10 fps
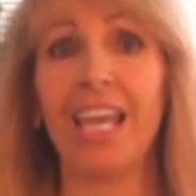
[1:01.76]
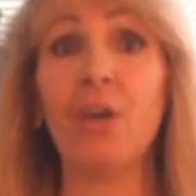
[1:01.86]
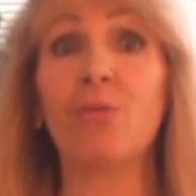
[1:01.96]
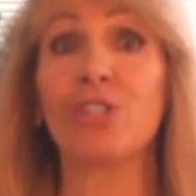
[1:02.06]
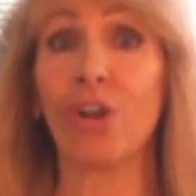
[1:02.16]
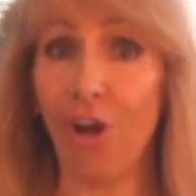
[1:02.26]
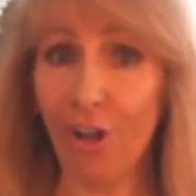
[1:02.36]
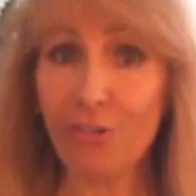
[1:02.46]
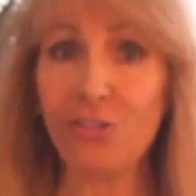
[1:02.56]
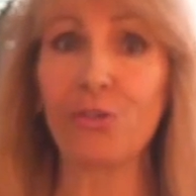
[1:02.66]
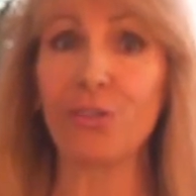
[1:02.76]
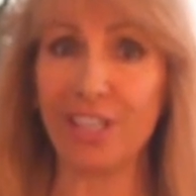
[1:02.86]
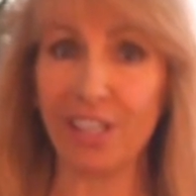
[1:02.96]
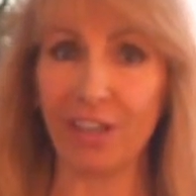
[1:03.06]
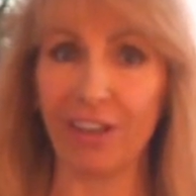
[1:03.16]
It was also the
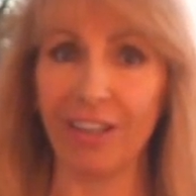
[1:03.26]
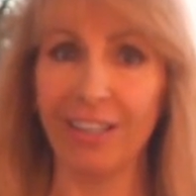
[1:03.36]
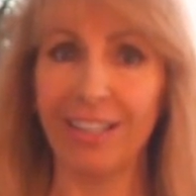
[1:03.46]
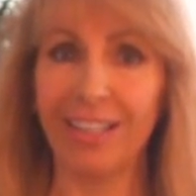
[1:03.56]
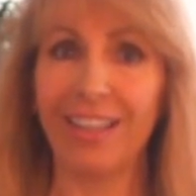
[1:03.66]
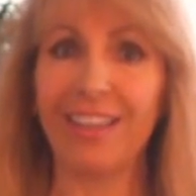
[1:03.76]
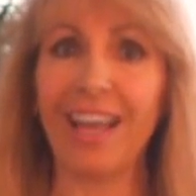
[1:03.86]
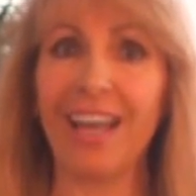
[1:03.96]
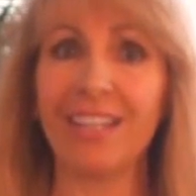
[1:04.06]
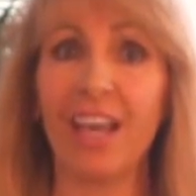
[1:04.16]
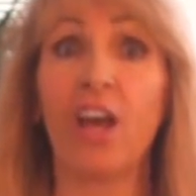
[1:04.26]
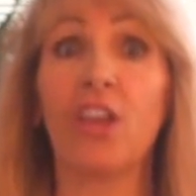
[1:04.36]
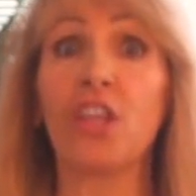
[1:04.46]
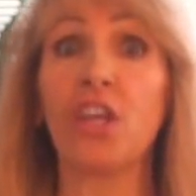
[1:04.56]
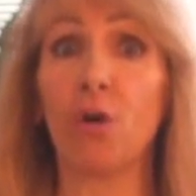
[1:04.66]
year that
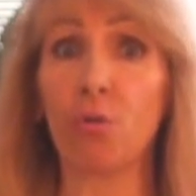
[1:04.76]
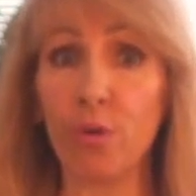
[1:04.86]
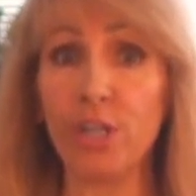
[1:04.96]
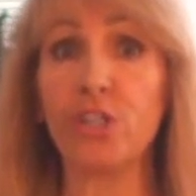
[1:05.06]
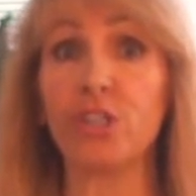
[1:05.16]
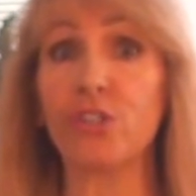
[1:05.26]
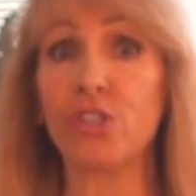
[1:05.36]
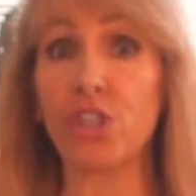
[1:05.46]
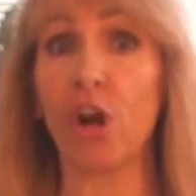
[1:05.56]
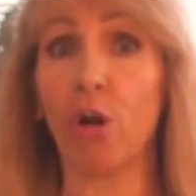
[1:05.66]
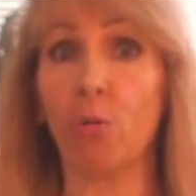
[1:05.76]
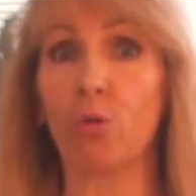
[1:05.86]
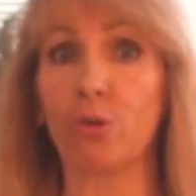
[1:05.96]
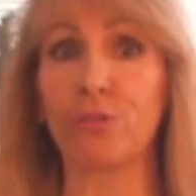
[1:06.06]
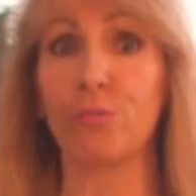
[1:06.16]
the original Star
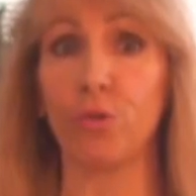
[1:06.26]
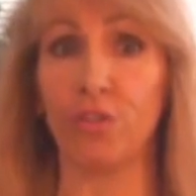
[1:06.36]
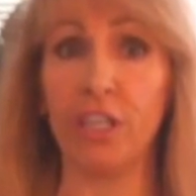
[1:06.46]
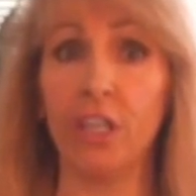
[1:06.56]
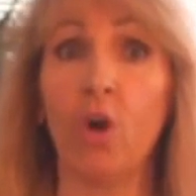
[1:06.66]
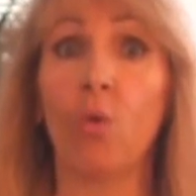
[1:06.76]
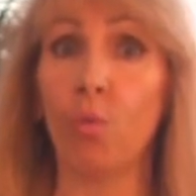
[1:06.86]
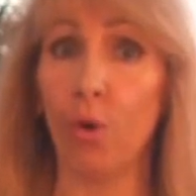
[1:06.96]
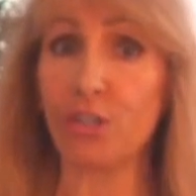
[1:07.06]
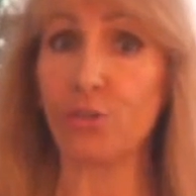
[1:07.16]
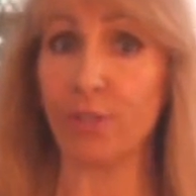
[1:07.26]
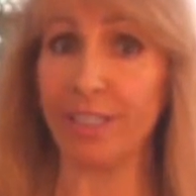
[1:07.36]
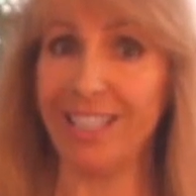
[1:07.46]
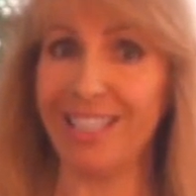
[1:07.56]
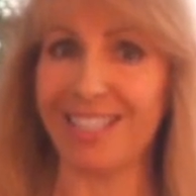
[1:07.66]
Wars movie was
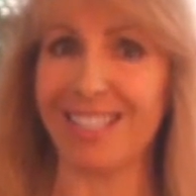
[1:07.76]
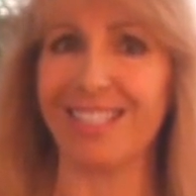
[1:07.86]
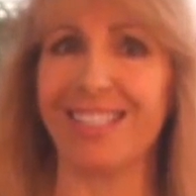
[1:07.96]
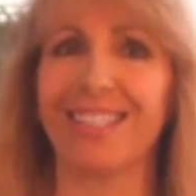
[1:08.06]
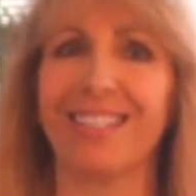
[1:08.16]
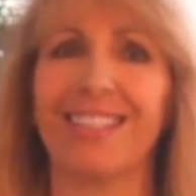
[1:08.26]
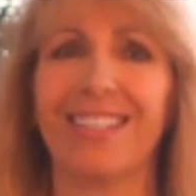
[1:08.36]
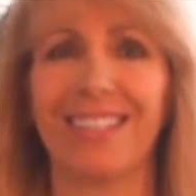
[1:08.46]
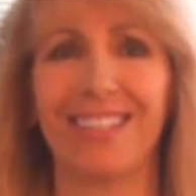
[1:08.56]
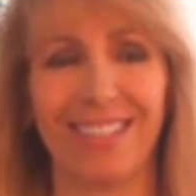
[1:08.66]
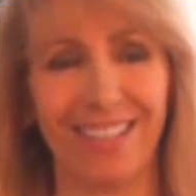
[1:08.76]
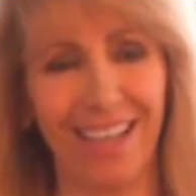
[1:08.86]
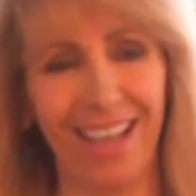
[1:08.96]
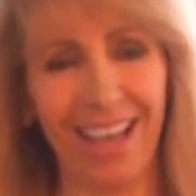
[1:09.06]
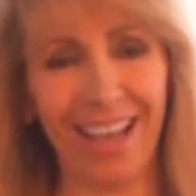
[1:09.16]
released.
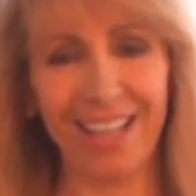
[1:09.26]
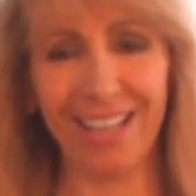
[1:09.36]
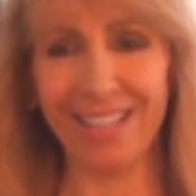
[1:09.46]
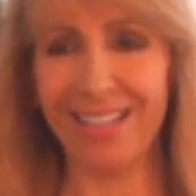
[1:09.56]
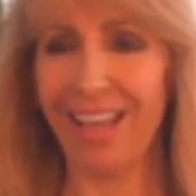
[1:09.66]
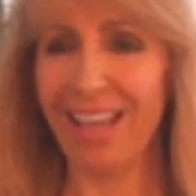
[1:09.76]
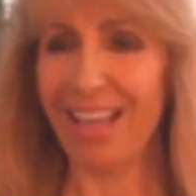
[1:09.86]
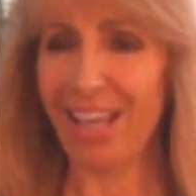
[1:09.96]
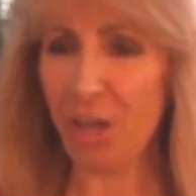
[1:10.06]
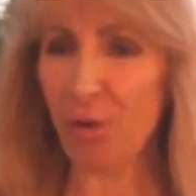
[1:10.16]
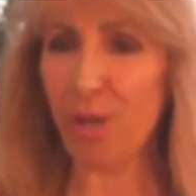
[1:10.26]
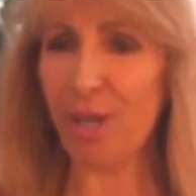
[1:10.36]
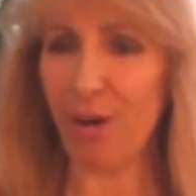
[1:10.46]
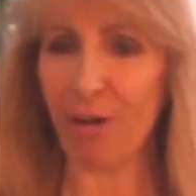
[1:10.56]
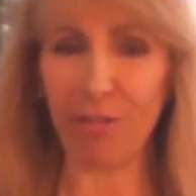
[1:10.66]
And here
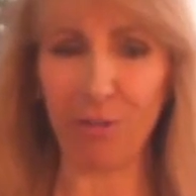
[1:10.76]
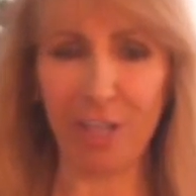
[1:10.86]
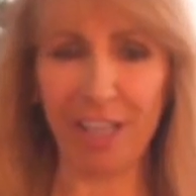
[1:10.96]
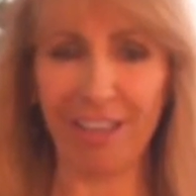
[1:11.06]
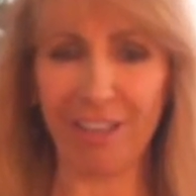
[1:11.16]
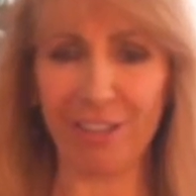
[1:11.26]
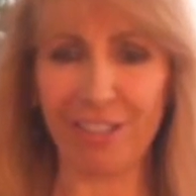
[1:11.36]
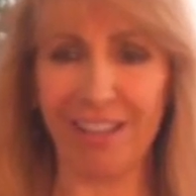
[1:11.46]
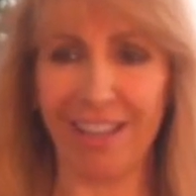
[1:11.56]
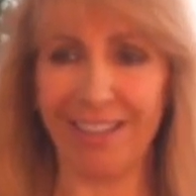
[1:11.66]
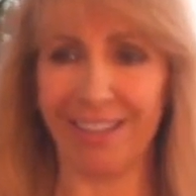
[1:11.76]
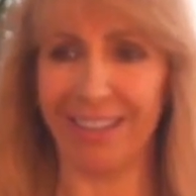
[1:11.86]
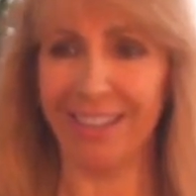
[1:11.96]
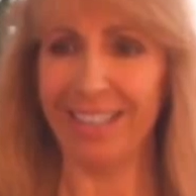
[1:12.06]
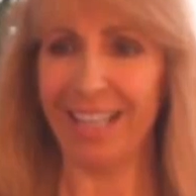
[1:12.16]
we are 38 years
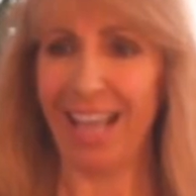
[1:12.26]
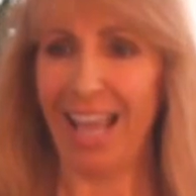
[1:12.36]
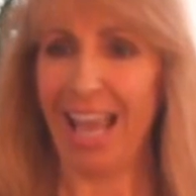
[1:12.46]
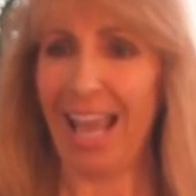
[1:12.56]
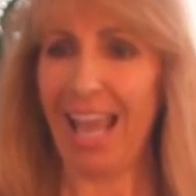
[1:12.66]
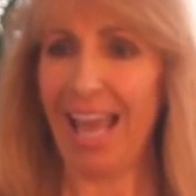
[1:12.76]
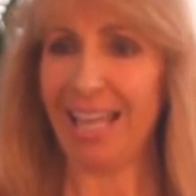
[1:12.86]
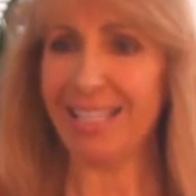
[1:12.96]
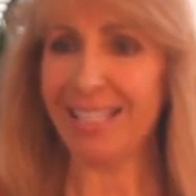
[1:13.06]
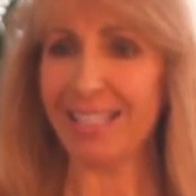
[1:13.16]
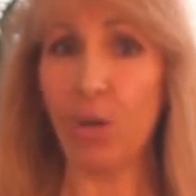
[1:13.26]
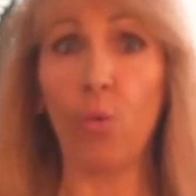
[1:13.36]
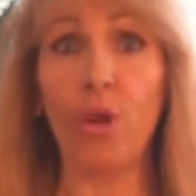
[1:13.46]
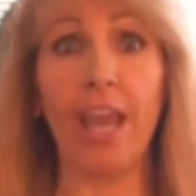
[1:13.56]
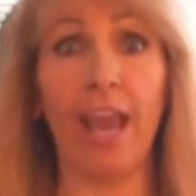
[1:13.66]
later, and
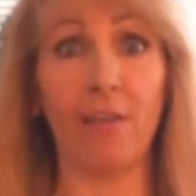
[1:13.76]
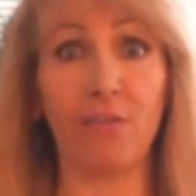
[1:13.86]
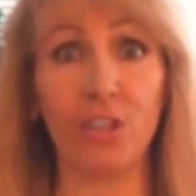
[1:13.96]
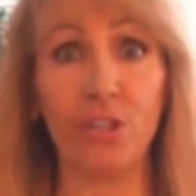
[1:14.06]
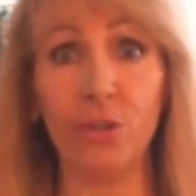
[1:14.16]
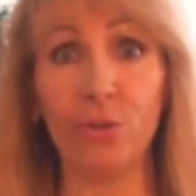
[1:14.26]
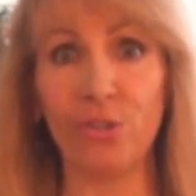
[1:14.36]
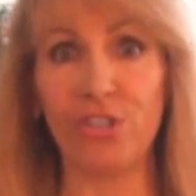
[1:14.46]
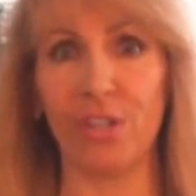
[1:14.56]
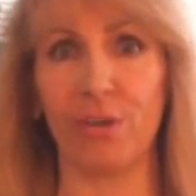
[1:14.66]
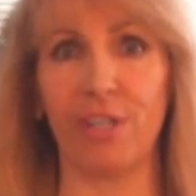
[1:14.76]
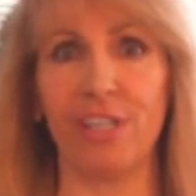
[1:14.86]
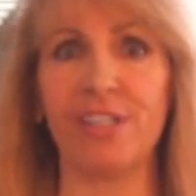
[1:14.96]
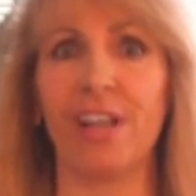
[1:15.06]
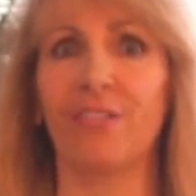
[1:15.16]
we have the new
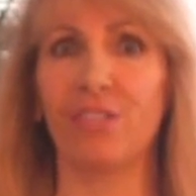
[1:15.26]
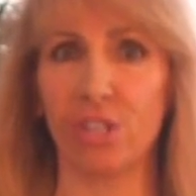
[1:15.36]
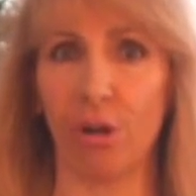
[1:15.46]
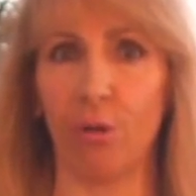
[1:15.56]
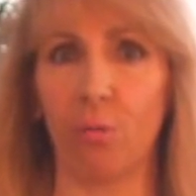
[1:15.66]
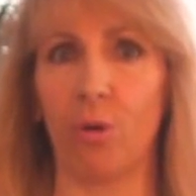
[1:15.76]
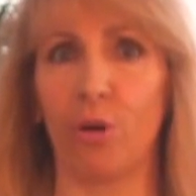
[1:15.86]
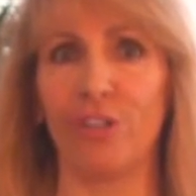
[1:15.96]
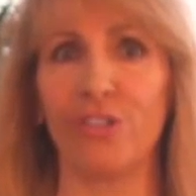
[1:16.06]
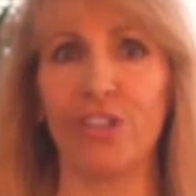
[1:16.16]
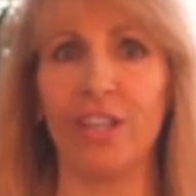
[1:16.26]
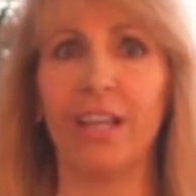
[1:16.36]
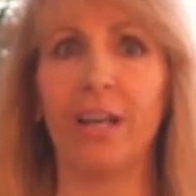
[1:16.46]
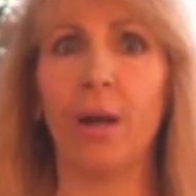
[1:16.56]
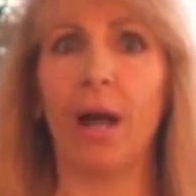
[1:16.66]
series of Star Wars
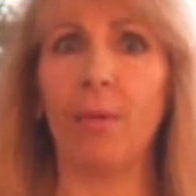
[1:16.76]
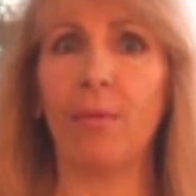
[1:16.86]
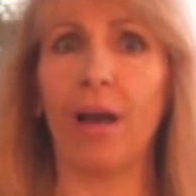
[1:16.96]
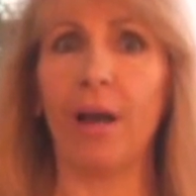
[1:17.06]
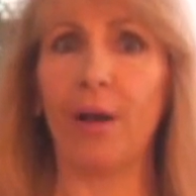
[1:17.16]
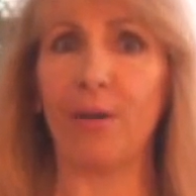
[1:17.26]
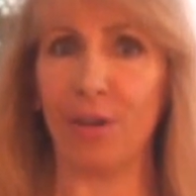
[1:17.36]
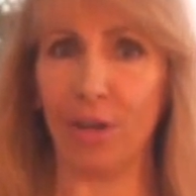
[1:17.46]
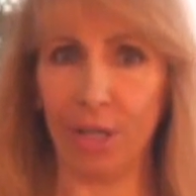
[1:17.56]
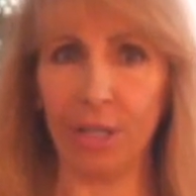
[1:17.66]
out